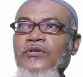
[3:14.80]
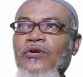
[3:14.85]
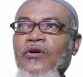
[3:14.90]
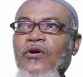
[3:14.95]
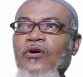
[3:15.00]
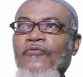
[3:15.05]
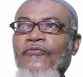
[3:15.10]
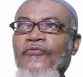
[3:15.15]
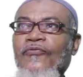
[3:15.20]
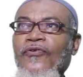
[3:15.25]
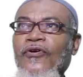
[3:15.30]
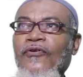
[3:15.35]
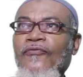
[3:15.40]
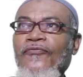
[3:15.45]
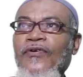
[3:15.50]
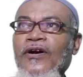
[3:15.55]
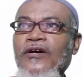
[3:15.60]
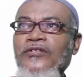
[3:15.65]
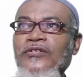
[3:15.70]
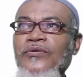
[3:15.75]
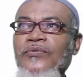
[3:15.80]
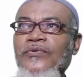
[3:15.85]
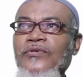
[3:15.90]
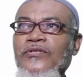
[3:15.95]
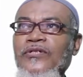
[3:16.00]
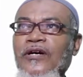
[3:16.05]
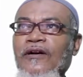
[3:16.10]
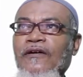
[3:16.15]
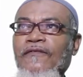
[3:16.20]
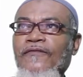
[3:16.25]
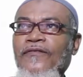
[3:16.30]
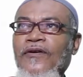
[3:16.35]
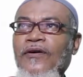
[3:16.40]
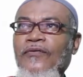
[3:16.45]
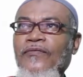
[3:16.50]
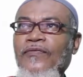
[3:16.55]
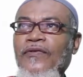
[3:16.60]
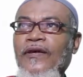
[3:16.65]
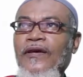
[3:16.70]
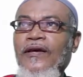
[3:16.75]
of functions which are
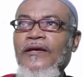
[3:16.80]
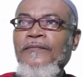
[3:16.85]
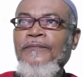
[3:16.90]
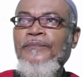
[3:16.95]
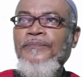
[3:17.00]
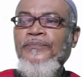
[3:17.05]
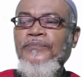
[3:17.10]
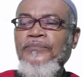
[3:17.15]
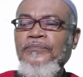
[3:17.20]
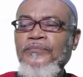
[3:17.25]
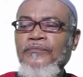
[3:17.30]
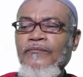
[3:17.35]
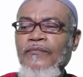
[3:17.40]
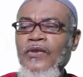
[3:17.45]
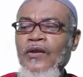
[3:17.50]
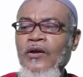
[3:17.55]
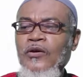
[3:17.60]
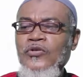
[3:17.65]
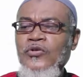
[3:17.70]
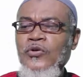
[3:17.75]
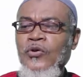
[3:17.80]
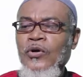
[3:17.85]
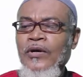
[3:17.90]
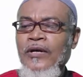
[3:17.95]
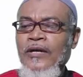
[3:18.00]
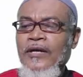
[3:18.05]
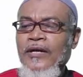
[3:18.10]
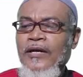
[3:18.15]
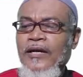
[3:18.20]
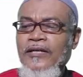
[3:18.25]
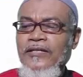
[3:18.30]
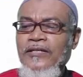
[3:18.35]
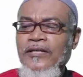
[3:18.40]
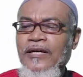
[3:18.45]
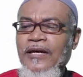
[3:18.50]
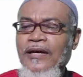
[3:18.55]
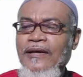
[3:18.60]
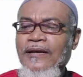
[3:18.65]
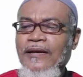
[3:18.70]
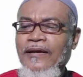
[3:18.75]
found there. So it
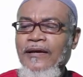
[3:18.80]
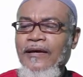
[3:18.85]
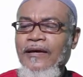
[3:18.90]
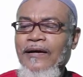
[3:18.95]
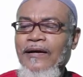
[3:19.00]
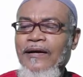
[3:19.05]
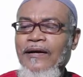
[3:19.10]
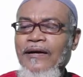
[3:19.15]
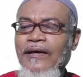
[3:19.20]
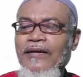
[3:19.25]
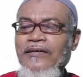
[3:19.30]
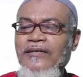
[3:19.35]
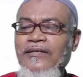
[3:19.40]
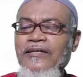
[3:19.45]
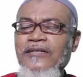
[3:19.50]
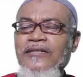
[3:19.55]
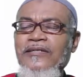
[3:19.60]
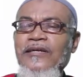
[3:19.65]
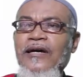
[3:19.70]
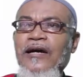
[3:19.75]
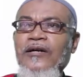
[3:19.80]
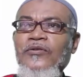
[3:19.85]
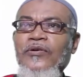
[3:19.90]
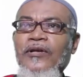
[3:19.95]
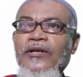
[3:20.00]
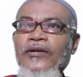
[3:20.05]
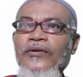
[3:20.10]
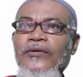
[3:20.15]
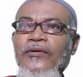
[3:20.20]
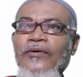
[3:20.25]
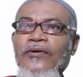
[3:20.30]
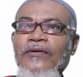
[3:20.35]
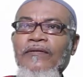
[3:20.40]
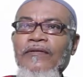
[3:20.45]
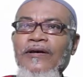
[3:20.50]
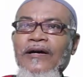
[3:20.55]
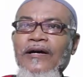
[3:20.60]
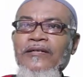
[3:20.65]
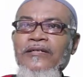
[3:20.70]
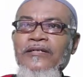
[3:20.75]
is actually known
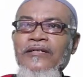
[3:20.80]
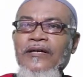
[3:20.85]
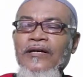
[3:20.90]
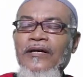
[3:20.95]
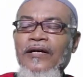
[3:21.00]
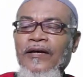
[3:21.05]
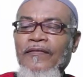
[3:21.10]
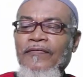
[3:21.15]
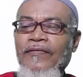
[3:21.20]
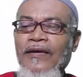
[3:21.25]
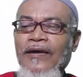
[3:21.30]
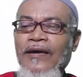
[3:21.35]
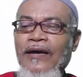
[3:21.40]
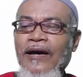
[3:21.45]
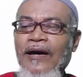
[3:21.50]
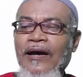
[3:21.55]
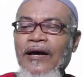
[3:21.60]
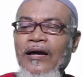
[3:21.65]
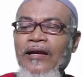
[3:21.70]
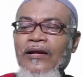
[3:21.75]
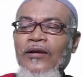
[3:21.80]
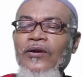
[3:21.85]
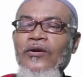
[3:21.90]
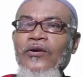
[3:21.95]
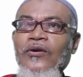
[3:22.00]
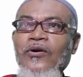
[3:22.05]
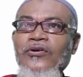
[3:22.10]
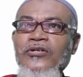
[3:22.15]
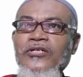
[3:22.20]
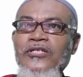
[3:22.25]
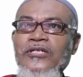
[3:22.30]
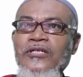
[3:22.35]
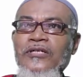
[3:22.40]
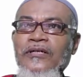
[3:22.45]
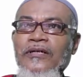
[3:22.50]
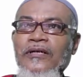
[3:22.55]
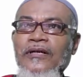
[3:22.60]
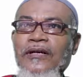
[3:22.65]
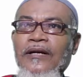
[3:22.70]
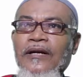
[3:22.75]
that they are not
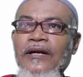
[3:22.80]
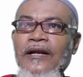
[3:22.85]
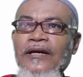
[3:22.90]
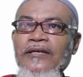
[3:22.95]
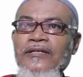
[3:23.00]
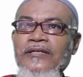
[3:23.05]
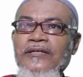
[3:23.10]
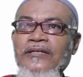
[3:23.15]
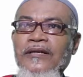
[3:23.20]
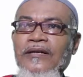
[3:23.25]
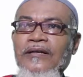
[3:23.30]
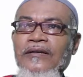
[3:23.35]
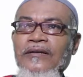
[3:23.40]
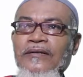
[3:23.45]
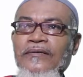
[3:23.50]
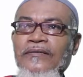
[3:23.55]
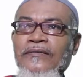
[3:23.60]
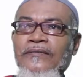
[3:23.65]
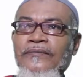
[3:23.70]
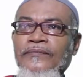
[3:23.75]
less than